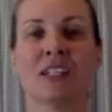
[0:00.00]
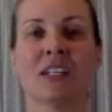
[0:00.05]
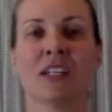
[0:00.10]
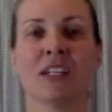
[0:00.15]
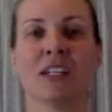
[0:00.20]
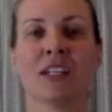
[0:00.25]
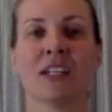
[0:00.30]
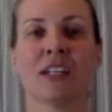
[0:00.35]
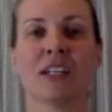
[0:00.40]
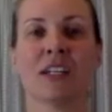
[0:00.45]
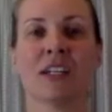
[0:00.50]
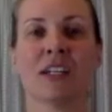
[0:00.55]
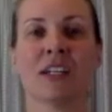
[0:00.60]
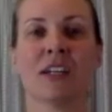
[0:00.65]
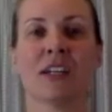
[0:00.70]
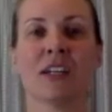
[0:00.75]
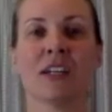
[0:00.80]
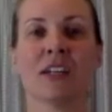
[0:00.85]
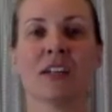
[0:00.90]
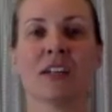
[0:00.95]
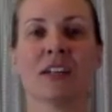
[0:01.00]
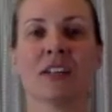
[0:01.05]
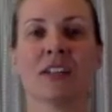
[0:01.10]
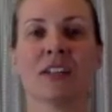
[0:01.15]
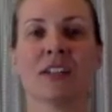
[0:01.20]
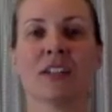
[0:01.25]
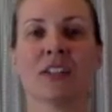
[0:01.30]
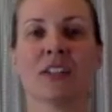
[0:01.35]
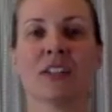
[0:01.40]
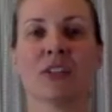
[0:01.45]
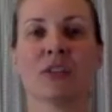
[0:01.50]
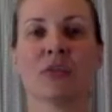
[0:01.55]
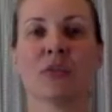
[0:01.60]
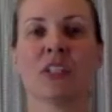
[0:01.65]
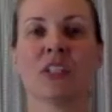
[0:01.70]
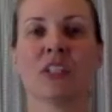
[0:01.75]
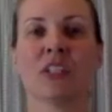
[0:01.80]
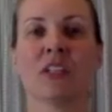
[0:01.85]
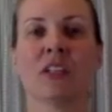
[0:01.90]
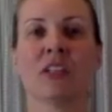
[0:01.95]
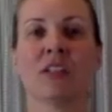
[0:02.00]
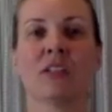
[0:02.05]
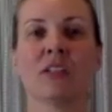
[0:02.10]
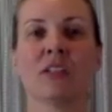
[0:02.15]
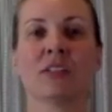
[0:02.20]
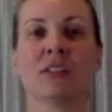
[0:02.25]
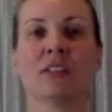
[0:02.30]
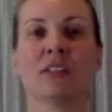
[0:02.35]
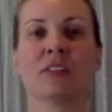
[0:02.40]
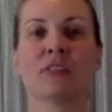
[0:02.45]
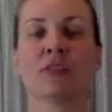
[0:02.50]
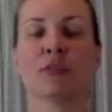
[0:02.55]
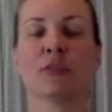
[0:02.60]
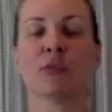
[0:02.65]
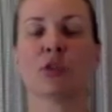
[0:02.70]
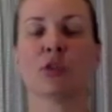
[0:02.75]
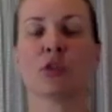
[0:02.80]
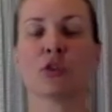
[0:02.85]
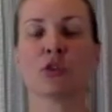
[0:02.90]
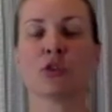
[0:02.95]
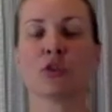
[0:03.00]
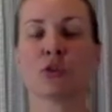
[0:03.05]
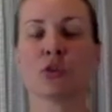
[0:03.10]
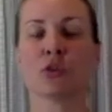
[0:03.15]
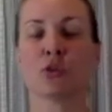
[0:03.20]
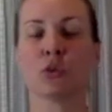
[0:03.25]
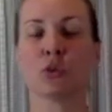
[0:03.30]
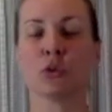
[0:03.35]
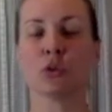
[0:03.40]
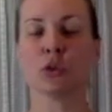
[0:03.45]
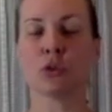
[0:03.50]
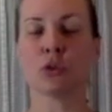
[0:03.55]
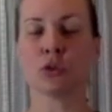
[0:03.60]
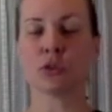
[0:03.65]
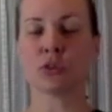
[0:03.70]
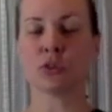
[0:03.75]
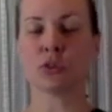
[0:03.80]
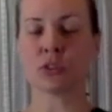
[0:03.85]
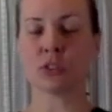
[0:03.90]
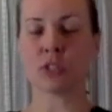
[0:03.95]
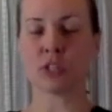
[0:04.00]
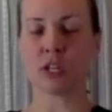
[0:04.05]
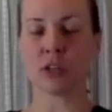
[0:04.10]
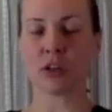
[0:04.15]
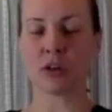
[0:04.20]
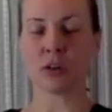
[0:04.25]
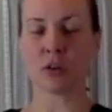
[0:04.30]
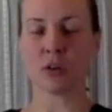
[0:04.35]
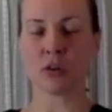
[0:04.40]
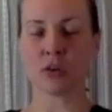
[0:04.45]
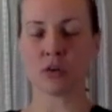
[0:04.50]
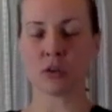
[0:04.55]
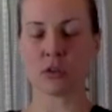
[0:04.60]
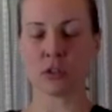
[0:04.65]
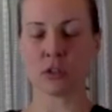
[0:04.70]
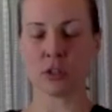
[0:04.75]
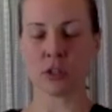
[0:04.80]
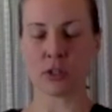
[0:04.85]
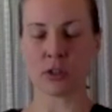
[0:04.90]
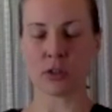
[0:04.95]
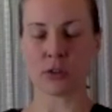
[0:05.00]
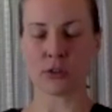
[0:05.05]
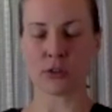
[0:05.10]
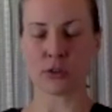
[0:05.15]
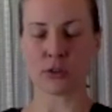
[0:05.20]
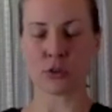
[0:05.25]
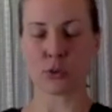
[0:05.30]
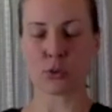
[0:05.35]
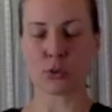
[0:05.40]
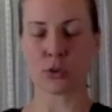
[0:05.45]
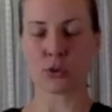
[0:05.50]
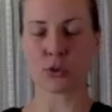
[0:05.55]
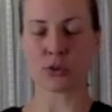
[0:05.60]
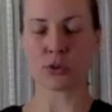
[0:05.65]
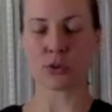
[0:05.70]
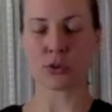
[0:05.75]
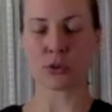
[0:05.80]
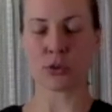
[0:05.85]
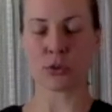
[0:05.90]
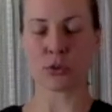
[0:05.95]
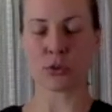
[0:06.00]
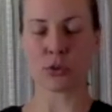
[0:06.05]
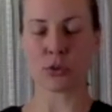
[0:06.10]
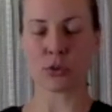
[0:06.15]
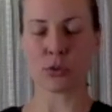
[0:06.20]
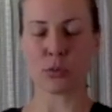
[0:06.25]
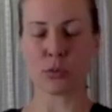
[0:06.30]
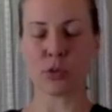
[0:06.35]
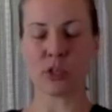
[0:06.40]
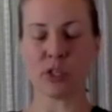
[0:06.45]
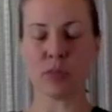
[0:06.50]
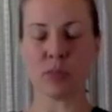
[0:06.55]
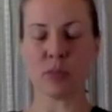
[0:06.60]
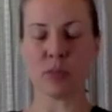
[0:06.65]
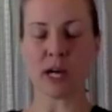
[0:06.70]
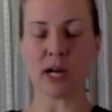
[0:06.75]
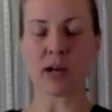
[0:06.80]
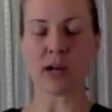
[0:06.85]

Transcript: Yeah. And then releasing from your shoulders down along your torso, your mid-back,